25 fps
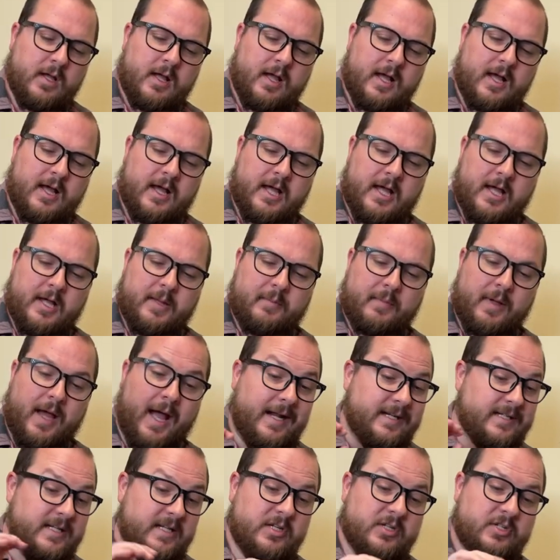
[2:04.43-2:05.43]
I
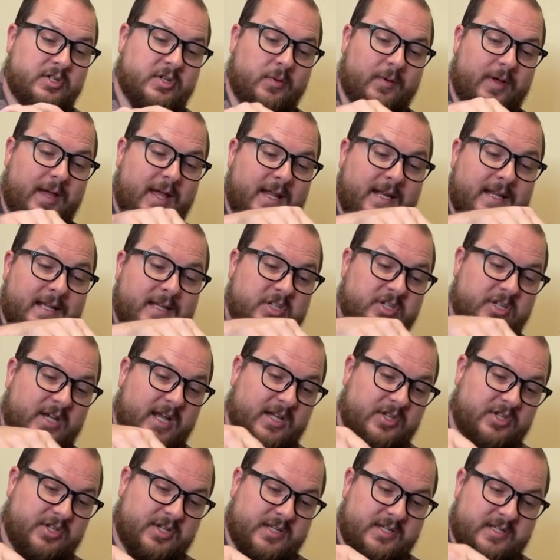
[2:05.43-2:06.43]
didn't do any
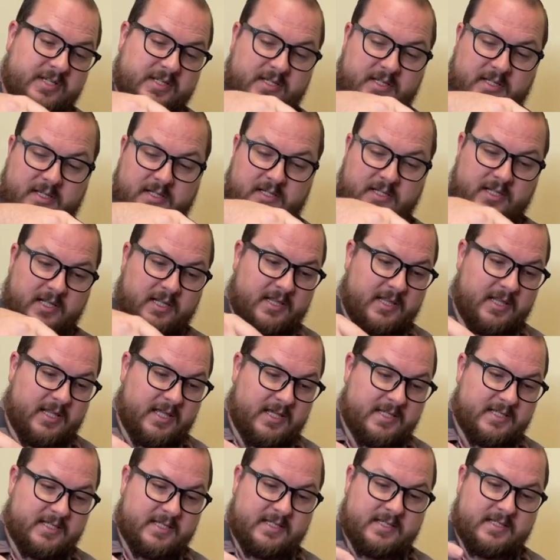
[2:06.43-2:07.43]
changes to
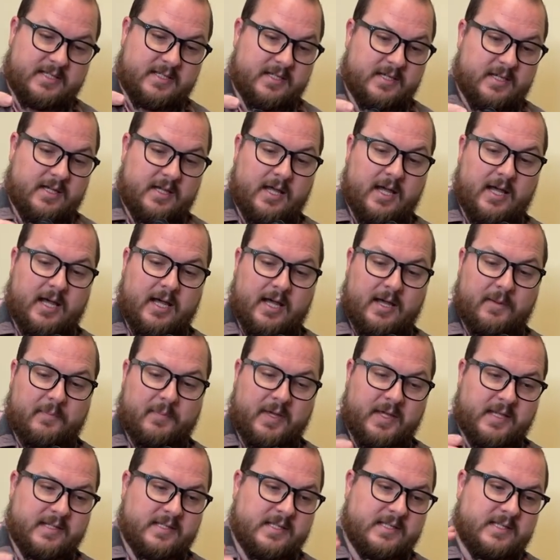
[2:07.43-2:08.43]
this piece.